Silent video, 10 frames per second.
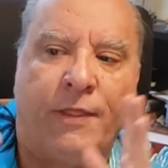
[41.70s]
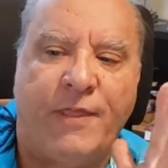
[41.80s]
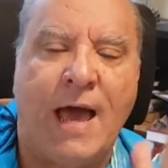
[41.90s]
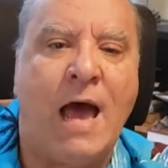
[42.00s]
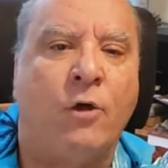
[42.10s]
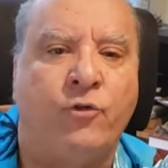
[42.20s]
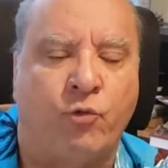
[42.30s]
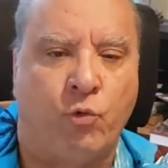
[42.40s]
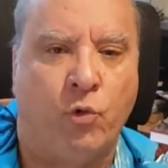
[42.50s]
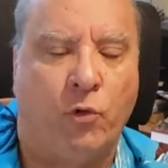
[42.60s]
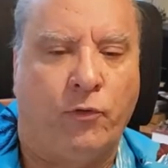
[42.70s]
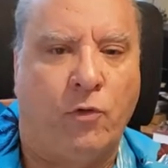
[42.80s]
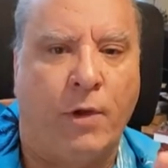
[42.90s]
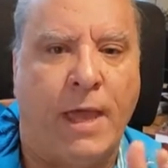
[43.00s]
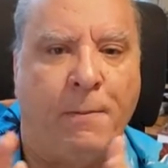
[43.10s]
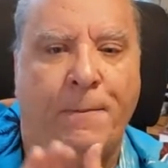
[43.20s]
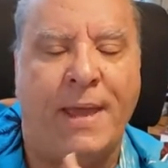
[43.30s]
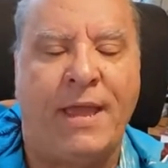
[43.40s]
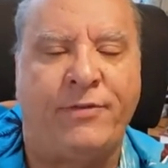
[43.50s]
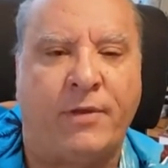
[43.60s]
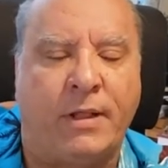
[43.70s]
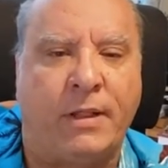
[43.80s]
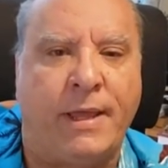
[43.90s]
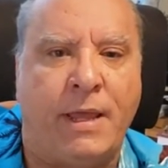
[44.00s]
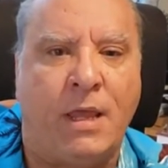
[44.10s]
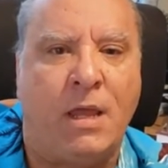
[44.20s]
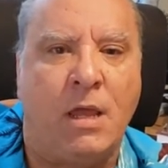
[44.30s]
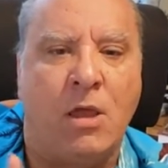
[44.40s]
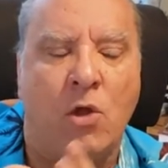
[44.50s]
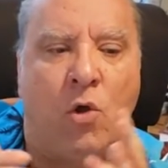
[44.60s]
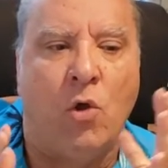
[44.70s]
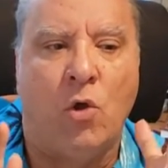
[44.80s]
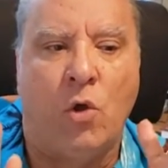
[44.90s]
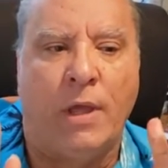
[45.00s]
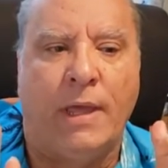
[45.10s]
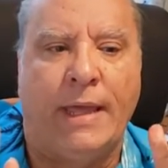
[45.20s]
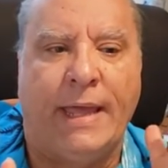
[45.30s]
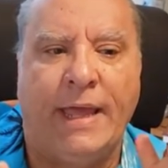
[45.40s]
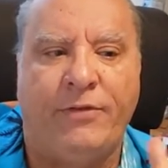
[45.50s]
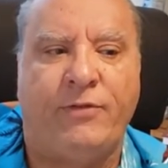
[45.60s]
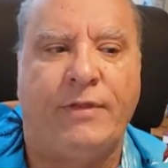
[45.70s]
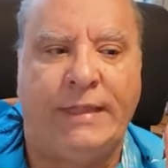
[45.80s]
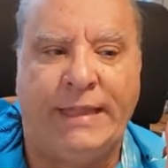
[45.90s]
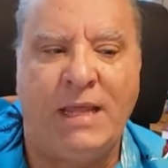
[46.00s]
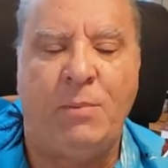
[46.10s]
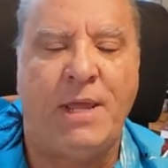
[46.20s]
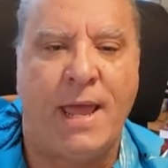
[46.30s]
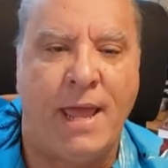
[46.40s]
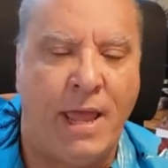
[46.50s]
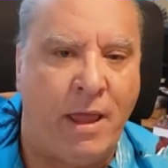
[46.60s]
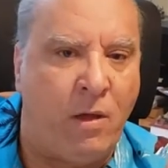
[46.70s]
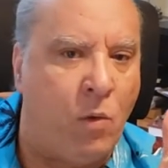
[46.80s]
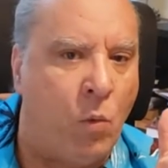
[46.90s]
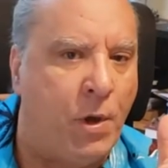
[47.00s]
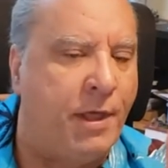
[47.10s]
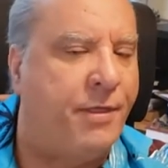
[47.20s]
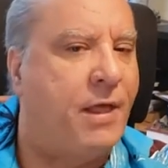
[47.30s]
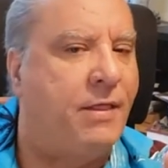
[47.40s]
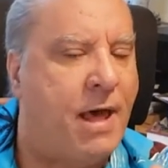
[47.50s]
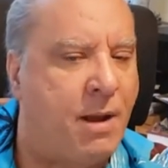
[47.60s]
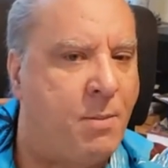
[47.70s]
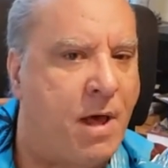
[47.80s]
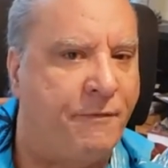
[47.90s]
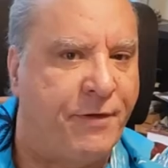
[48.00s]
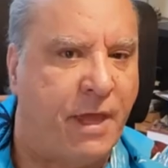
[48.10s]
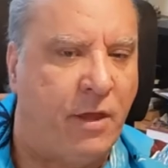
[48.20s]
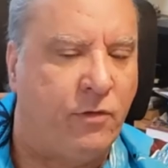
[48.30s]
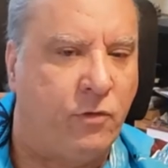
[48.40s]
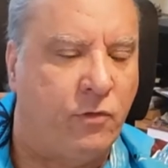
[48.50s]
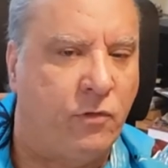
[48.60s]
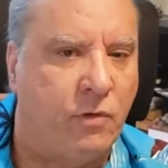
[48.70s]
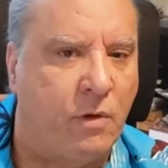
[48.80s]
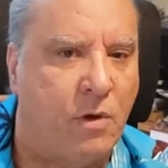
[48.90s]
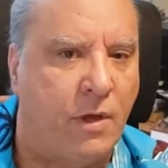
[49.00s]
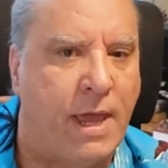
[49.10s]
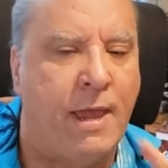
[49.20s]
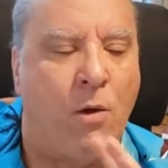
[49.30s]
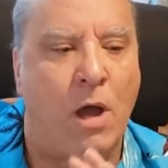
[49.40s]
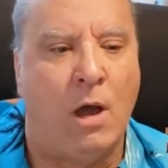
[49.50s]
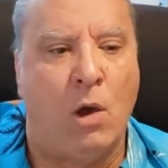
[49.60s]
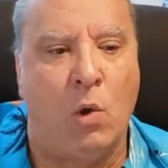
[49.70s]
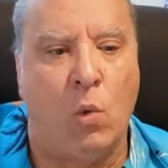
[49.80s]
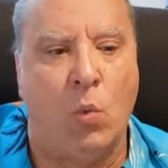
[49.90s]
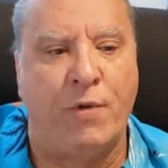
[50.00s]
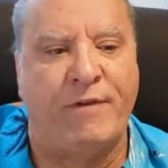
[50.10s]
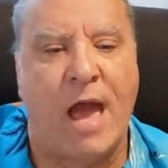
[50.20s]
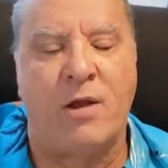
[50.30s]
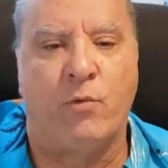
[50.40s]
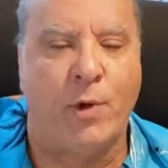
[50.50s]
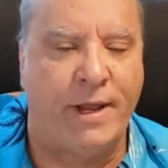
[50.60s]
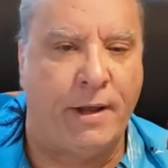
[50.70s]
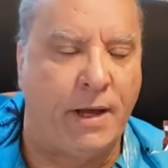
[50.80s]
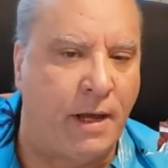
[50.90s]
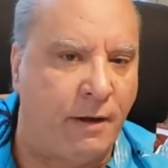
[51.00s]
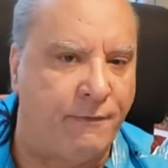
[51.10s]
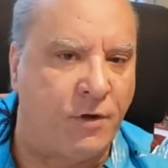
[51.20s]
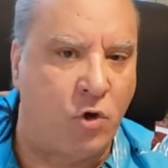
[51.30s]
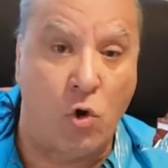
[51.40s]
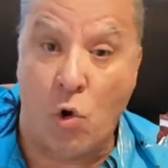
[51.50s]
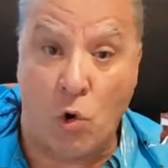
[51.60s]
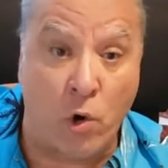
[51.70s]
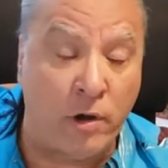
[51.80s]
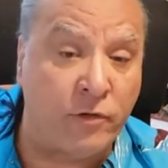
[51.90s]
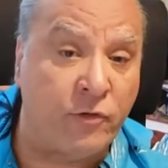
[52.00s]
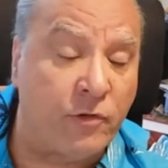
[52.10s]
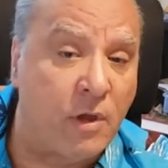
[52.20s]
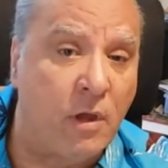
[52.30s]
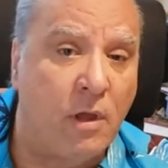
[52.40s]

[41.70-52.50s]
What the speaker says: The house rules. Okay, basically, it's DBA with a lot of modifications. Okay, we've gotten rid of cores